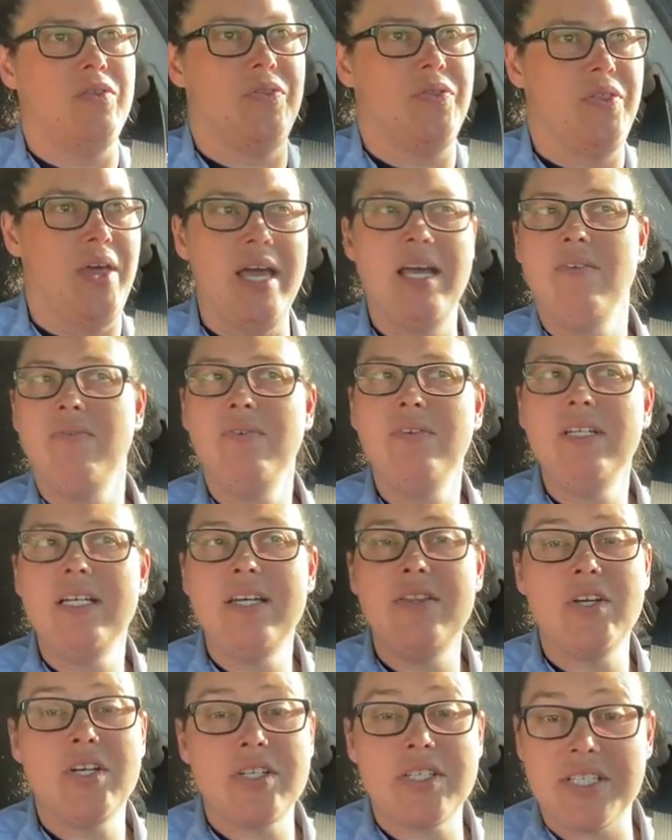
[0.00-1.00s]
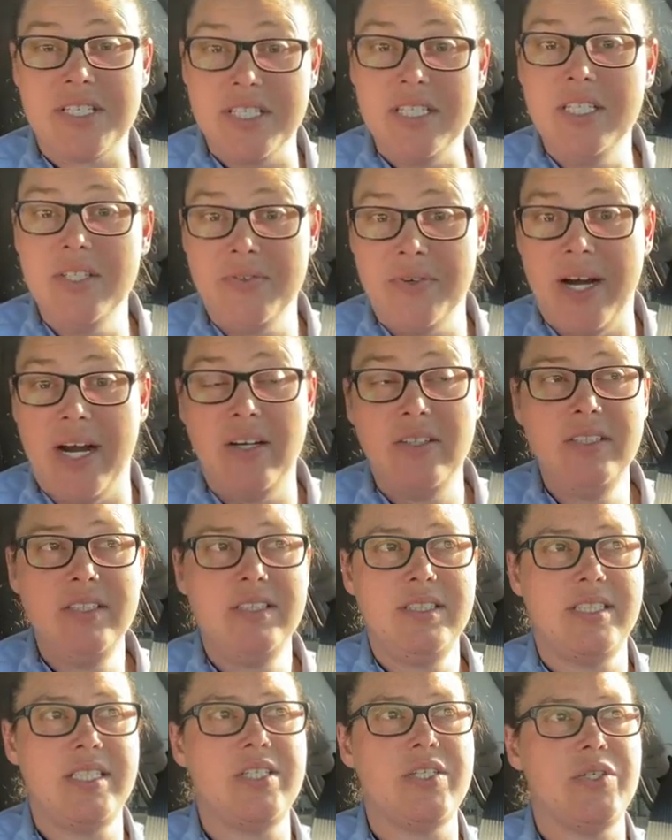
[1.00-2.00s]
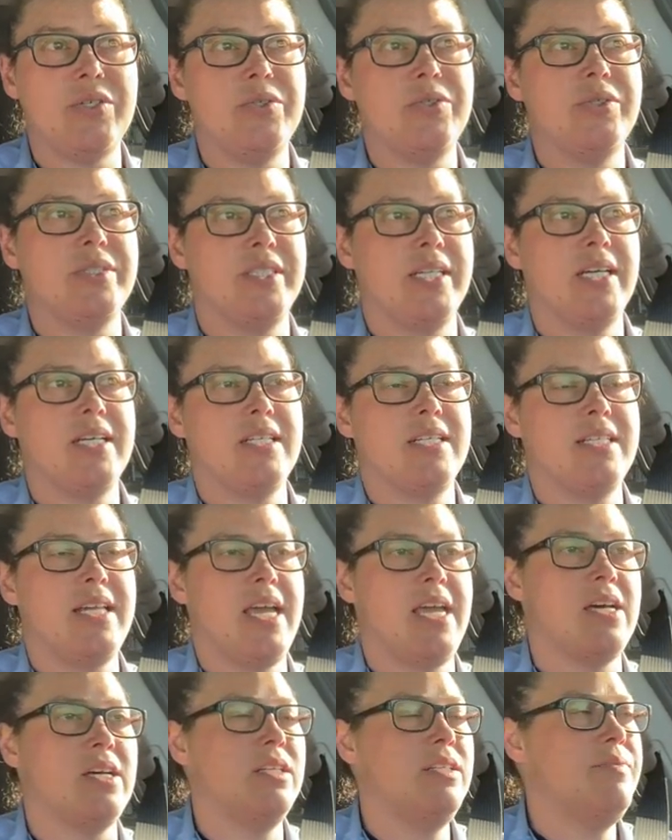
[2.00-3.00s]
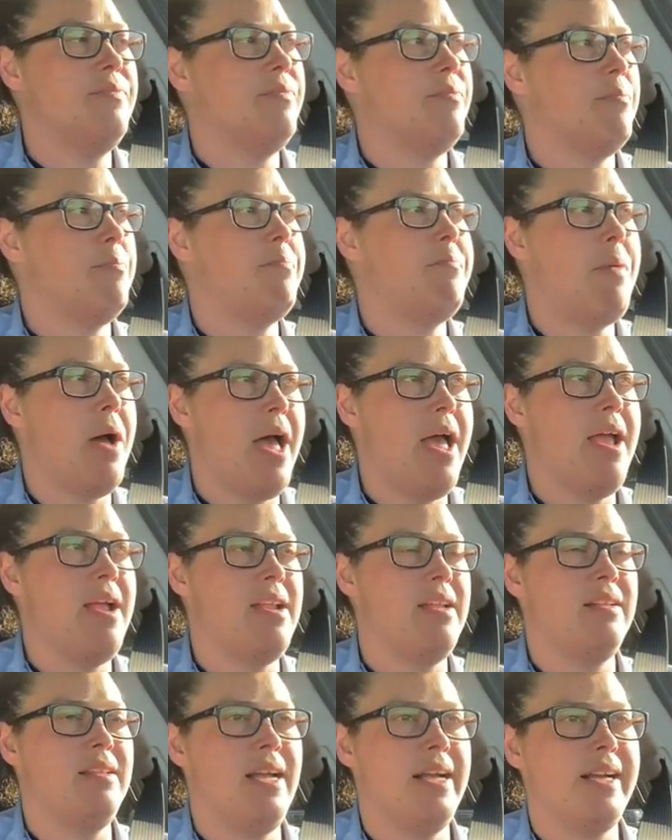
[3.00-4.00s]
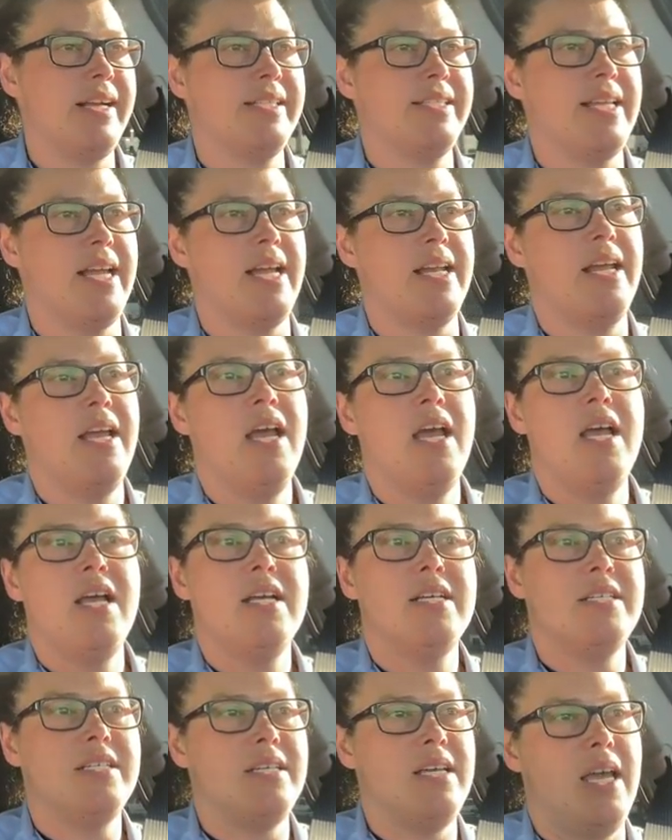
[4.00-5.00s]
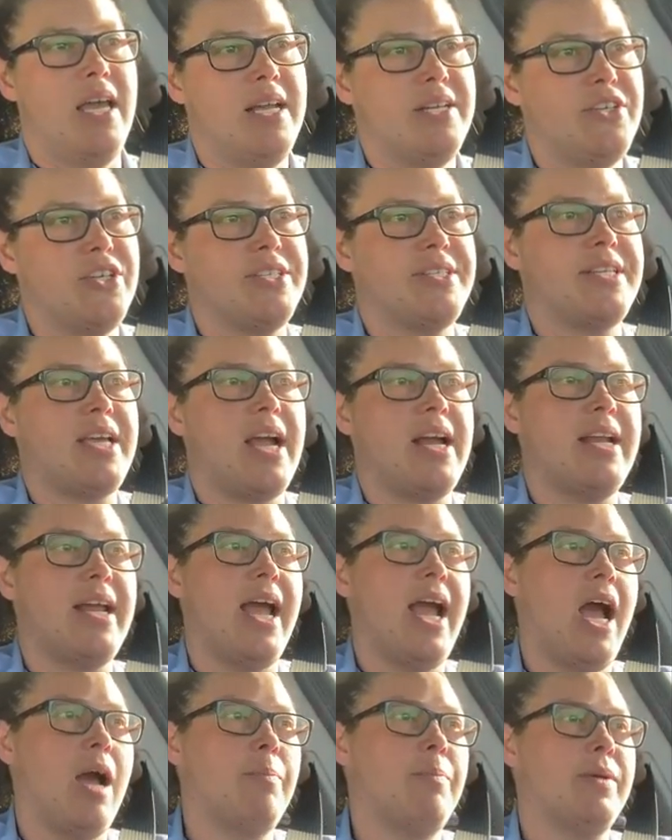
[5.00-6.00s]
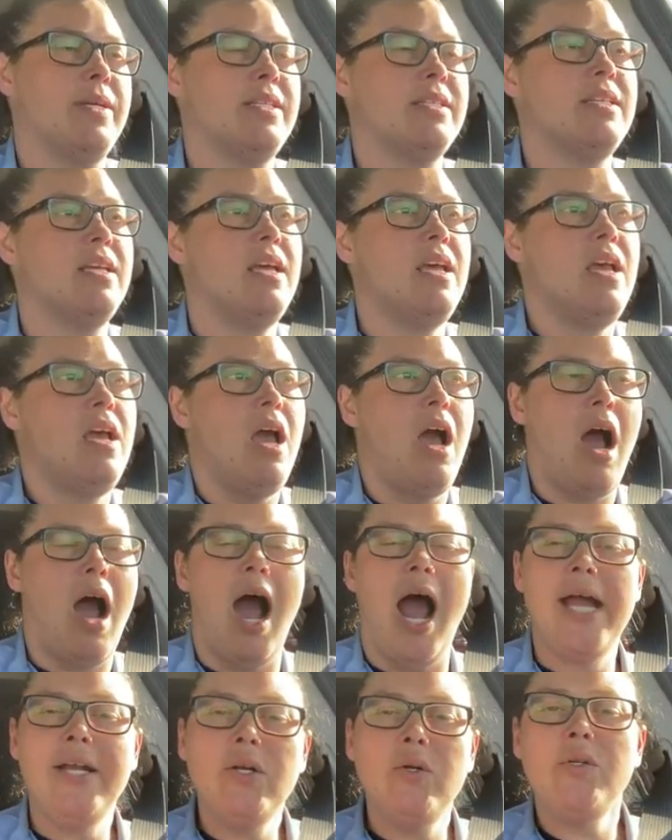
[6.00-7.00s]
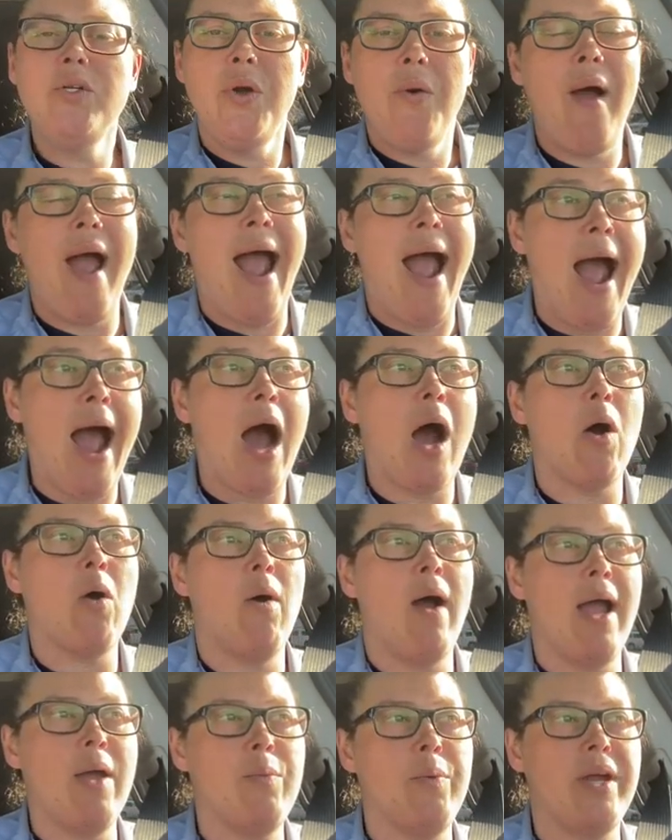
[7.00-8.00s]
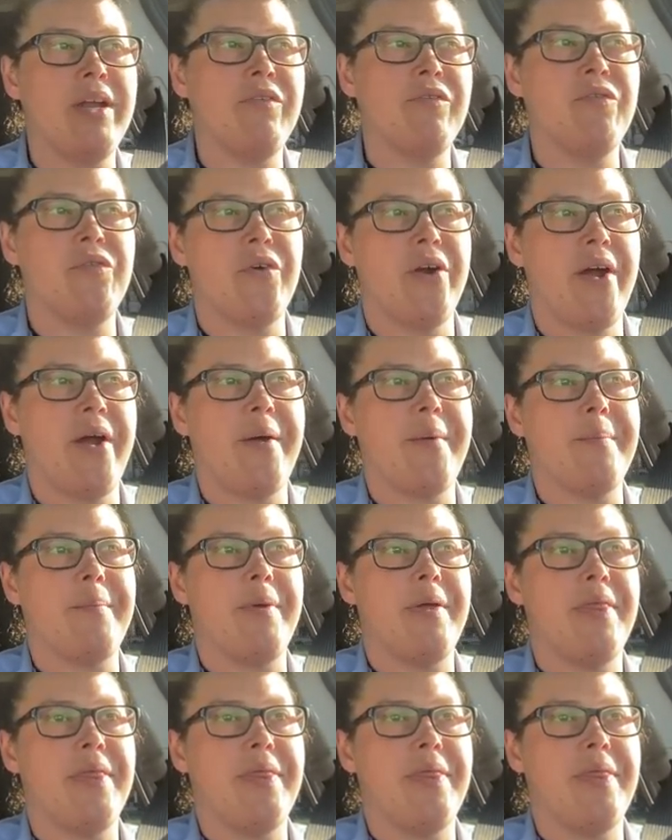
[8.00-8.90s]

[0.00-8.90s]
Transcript: Thankfully, they're still around to tell the tale, but like I said, it just kind of happens. I don't know how I went from